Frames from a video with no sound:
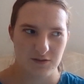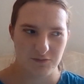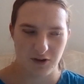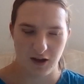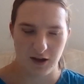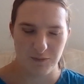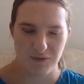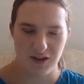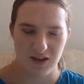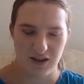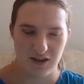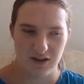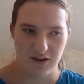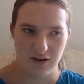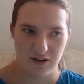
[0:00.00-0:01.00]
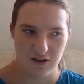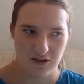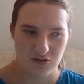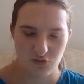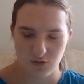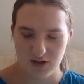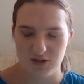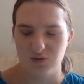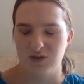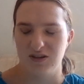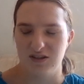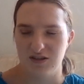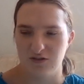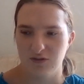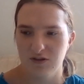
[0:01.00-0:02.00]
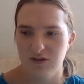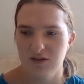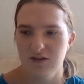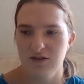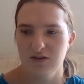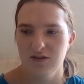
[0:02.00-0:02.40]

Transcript: sometime in 2022.